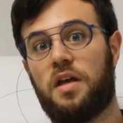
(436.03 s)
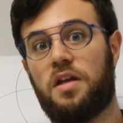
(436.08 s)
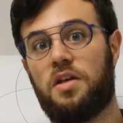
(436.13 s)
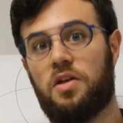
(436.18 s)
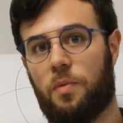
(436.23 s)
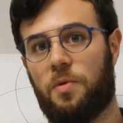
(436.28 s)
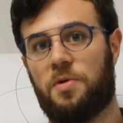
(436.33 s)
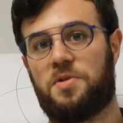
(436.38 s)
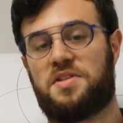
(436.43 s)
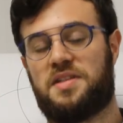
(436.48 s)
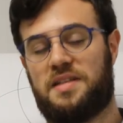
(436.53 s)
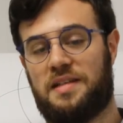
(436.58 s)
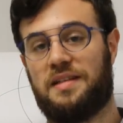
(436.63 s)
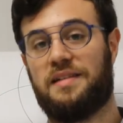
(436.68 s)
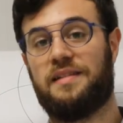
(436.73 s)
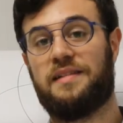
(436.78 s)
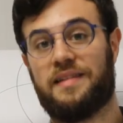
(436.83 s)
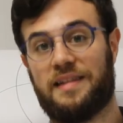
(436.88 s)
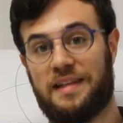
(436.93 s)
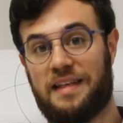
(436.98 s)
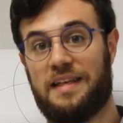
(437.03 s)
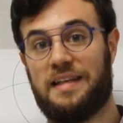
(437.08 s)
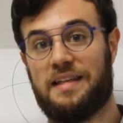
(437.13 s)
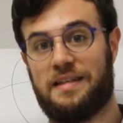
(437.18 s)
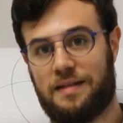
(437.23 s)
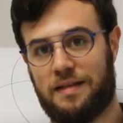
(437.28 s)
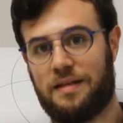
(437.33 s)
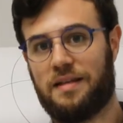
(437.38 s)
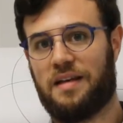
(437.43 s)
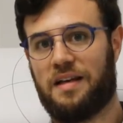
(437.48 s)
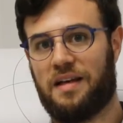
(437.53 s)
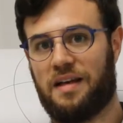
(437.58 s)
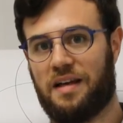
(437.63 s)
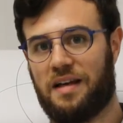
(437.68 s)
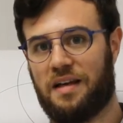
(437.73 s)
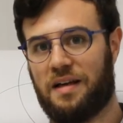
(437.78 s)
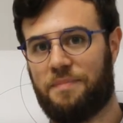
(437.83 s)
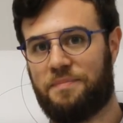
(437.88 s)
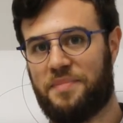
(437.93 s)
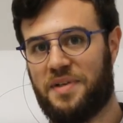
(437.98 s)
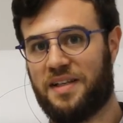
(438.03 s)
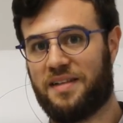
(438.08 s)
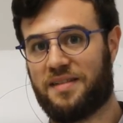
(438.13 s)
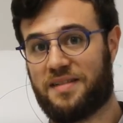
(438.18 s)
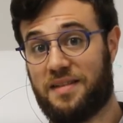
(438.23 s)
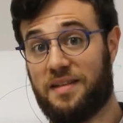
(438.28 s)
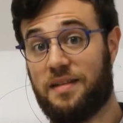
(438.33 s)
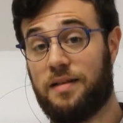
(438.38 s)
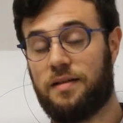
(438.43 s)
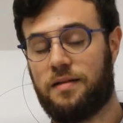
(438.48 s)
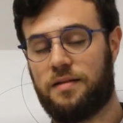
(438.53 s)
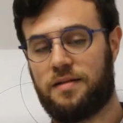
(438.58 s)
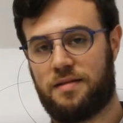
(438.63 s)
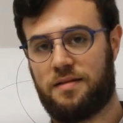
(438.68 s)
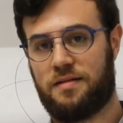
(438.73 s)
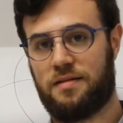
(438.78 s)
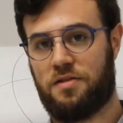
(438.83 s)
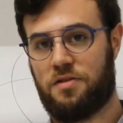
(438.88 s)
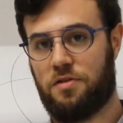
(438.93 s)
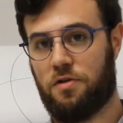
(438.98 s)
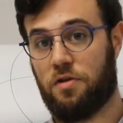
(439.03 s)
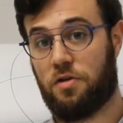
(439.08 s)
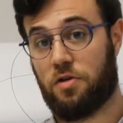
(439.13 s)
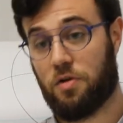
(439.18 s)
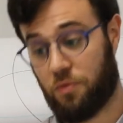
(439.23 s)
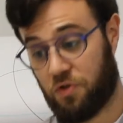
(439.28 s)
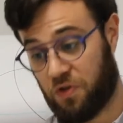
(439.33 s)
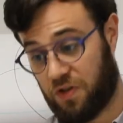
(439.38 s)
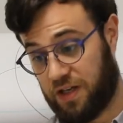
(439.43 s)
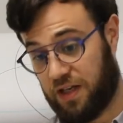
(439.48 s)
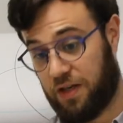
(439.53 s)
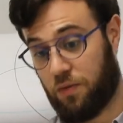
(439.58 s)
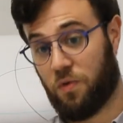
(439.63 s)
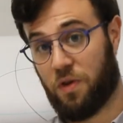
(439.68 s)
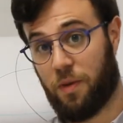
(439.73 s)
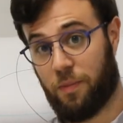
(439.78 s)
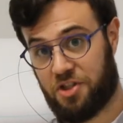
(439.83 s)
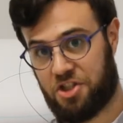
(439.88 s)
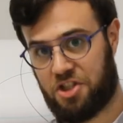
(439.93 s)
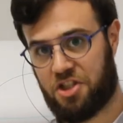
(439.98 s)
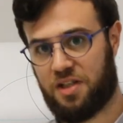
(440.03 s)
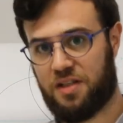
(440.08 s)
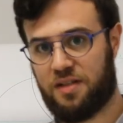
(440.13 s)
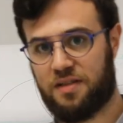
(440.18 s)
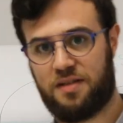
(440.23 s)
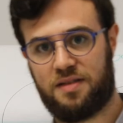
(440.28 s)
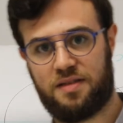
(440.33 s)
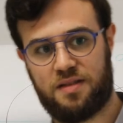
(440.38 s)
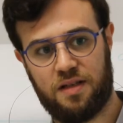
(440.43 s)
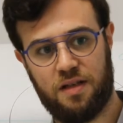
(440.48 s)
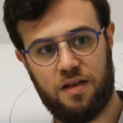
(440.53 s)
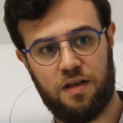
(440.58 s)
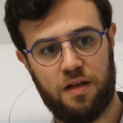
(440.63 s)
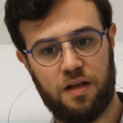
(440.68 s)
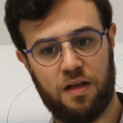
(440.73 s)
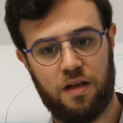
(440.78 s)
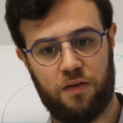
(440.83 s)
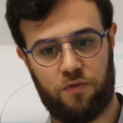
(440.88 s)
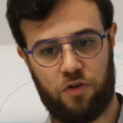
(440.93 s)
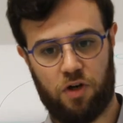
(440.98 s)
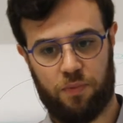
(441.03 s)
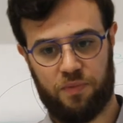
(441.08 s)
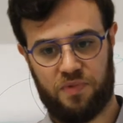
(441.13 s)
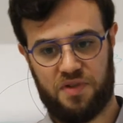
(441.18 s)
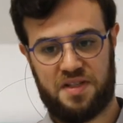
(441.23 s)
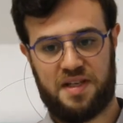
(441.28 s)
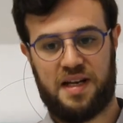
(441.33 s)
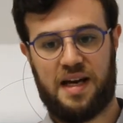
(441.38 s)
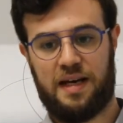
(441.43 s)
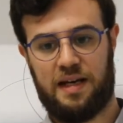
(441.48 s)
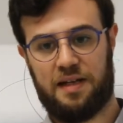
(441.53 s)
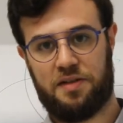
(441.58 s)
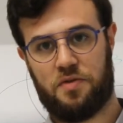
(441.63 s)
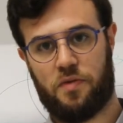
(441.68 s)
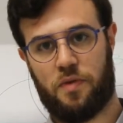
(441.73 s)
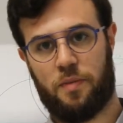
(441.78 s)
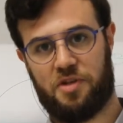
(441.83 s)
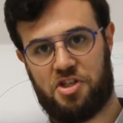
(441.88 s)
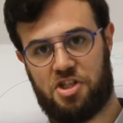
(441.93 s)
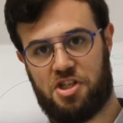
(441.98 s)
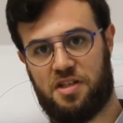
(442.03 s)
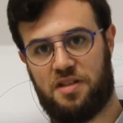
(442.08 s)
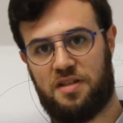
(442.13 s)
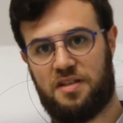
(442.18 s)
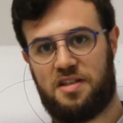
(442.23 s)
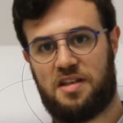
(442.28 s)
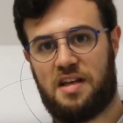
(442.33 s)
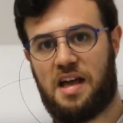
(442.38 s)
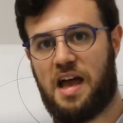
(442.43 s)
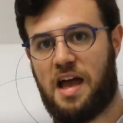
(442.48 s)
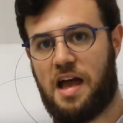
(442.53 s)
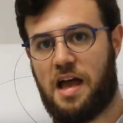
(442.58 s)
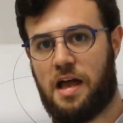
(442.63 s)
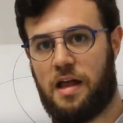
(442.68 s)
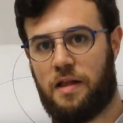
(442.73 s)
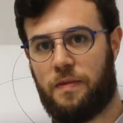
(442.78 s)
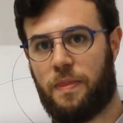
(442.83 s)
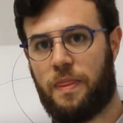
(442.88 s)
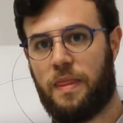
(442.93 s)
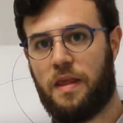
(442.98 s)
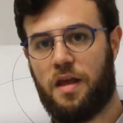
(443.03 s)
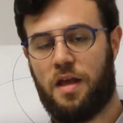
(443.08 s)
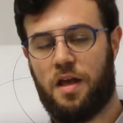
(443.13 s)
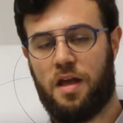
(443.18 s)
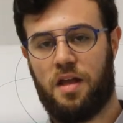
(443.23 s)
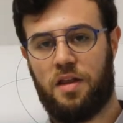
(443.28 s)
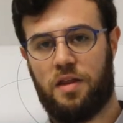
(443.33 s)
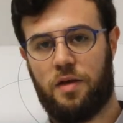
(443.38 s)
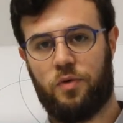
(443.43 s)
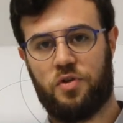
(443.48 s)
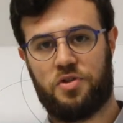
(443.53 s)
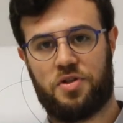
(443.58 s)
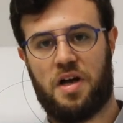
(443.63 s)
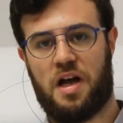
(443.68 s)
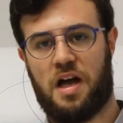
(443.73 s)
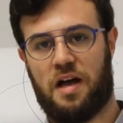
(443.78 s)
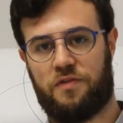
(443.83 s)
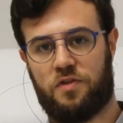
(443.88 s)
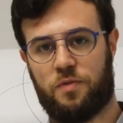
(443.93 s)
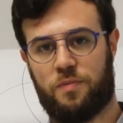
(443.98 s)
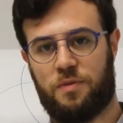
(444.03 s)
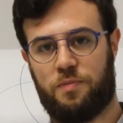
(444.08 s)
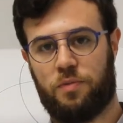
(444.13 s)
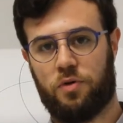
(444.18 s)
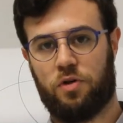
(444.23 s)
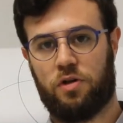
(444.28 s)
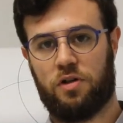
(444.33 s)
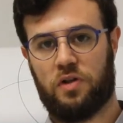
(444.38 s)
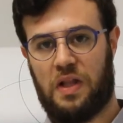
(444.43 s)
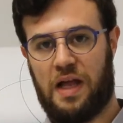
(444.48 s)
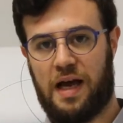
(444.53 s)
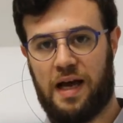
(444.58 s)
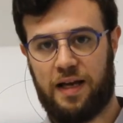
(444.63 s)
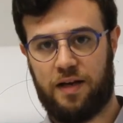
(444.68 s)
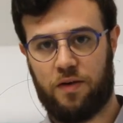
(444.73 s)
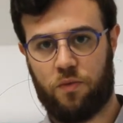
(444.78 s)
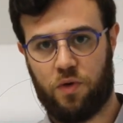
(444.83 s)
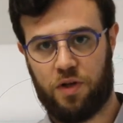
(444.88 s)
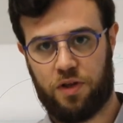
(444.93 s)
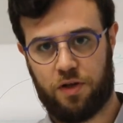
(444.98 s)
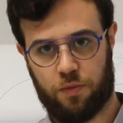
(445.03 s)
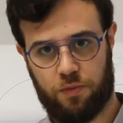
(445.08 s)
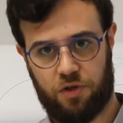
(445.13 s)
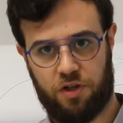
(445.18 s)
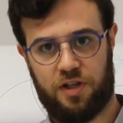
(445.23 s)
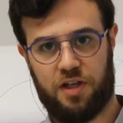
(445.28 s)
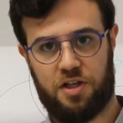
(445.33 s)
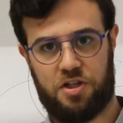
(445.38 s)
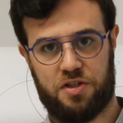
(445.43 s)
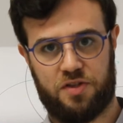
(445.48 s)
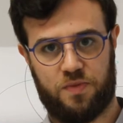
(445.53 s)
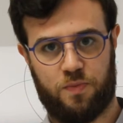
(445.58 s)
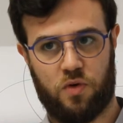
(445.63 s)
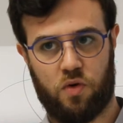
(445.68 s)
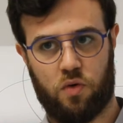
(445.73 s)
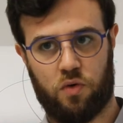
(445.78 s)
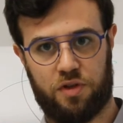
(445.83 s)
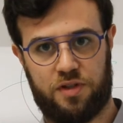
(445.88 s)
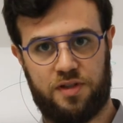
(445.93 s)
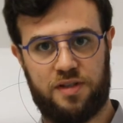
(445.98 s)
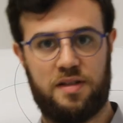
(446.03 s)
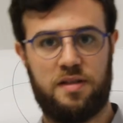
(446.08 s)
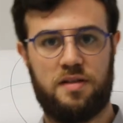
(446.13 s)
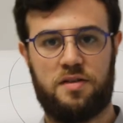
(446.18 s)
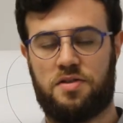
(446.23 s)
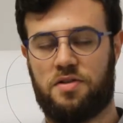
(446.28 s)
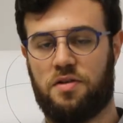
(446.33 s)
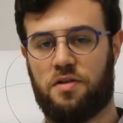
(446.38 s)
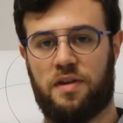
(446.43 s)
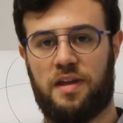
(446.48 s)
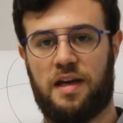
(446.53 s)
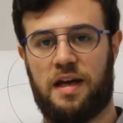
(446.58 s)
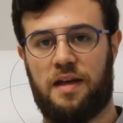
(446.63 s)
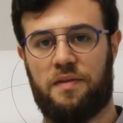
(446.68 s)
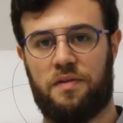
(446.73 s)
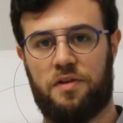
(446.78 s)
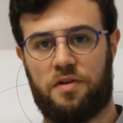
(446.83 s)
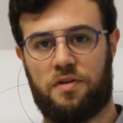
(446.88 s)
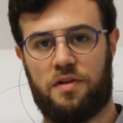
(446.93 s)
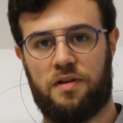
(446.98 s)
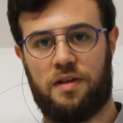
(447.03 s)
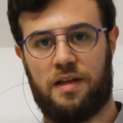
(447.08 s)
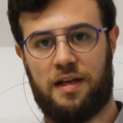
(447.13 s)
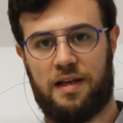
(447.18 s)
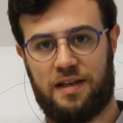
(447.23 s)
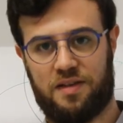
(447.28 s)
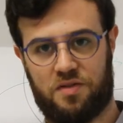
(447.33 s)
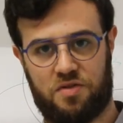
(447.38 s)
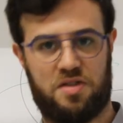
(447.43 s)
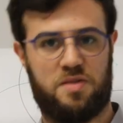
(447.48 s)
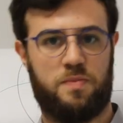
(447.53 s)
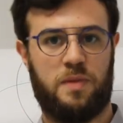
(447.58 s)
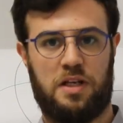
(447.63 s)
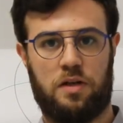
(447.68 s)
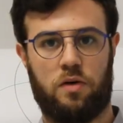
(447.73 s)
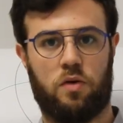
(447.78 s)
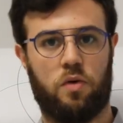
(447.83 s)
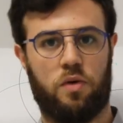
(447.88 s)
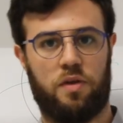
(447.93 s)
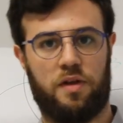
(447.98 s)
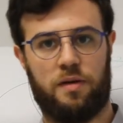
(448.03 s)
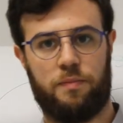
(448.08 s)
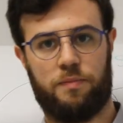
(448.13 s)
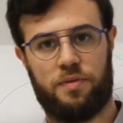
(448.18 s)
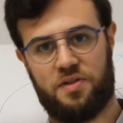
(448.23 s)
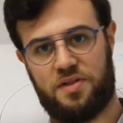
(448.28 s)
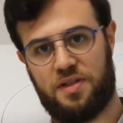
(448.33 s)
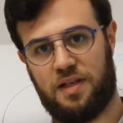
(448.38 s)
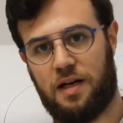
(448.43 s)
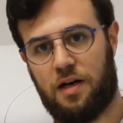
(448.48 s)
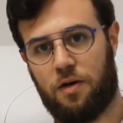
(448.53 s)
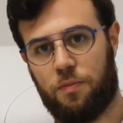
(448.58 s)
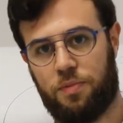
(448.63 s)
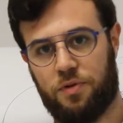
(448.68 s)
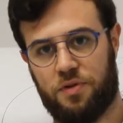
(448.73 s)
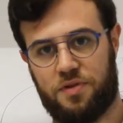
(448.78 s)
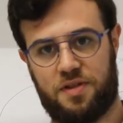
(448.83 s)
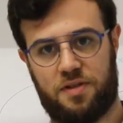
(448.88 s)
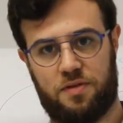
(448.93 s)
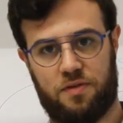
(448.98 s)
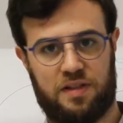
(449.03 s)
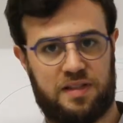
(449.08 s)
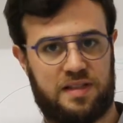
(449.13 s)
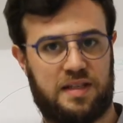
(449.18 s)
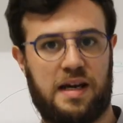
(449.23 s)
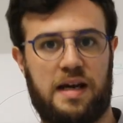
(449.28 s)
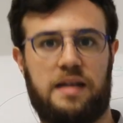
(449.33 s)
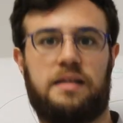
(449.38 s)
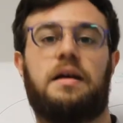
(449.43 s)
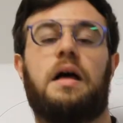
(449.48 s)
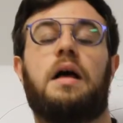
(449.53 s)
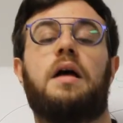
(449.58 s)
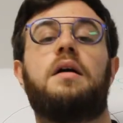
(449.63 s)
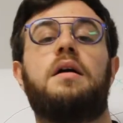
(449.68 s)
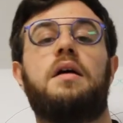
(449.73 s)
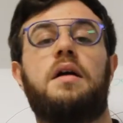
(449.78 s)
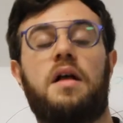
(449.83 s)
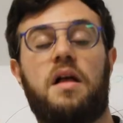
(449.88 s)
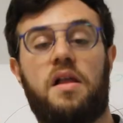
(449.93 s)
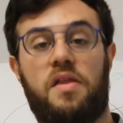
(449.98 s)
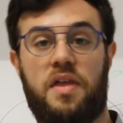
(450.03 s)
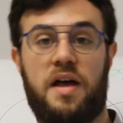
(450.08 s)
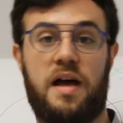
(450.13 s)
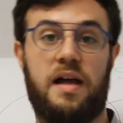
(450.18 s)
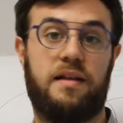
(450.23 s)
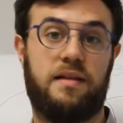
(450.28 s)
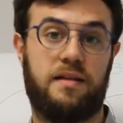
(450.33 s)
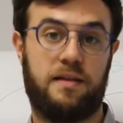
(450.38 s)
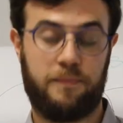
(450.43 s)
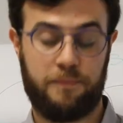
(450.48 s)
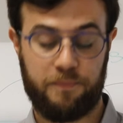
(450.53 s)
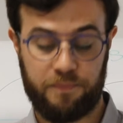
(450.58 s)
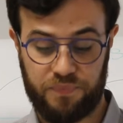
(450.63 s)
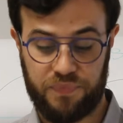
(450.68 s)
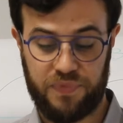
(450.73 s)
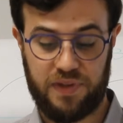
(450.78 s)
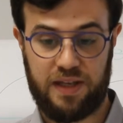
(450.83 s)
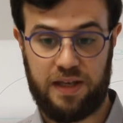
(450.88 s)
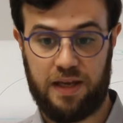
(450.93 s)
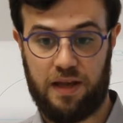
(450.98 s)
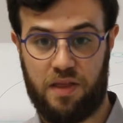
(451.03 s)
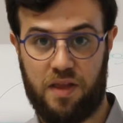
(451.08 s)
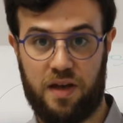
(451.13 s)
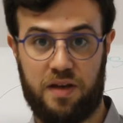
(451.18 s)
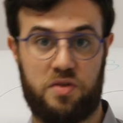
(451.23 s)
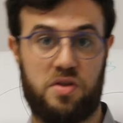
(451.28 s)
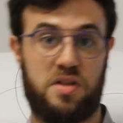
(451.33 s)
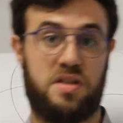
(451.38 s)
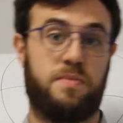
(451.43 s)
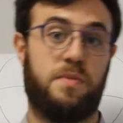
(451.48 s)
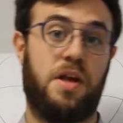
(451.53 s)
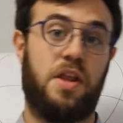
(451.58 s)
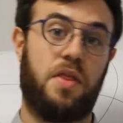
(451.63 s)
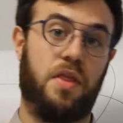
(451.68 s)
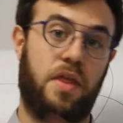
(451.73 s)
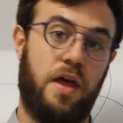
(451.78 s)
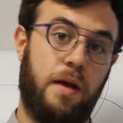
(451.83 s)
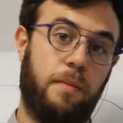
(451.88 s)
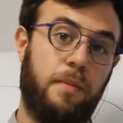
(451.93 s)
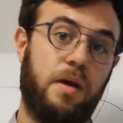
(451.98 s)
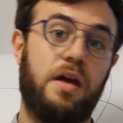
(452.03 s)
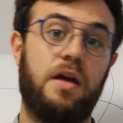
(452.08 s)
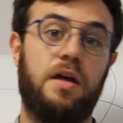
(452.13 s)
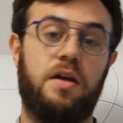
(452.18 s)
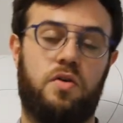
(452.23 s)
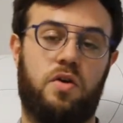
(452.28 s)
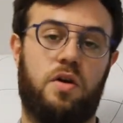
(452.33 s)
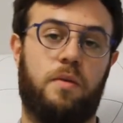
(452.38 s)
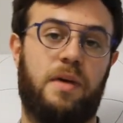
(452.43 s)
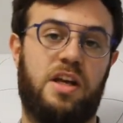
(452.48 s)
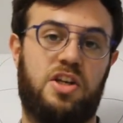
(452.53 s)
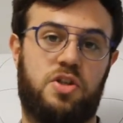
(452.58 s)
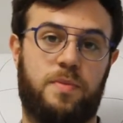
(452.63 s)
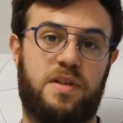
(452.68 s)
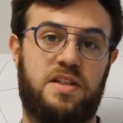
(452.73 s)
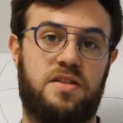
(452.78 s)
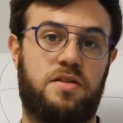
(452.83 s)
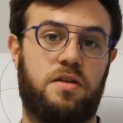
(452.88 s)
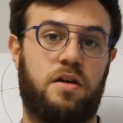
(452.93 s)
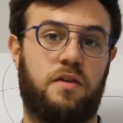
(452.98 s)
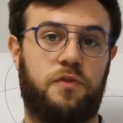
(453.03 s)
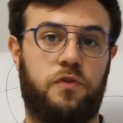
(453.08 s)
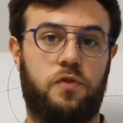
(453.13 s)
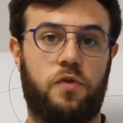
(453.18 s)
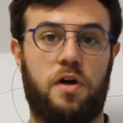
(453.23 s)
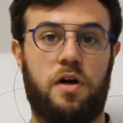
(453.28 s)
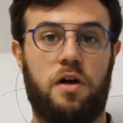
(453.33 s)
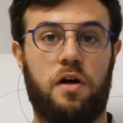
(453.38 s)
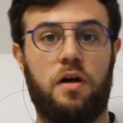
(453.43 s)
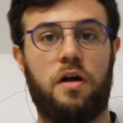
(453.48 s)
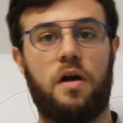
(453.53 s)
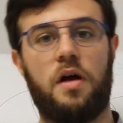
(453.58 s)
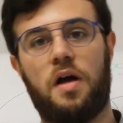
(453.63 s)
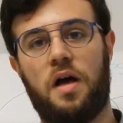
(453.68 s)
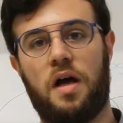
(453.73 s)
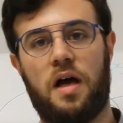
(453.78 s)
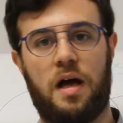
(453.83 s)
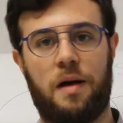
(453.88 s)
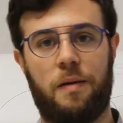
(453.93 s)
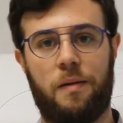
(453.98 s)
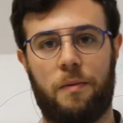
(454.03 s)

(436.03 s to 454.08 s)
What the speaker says: you would still need PLCs to communicate with the machines, from the SCADA to the machines, and they also have to be put online with communication boards so that they can transmit all the inputs and outputs to the SCADA that can then transmit them to the management software,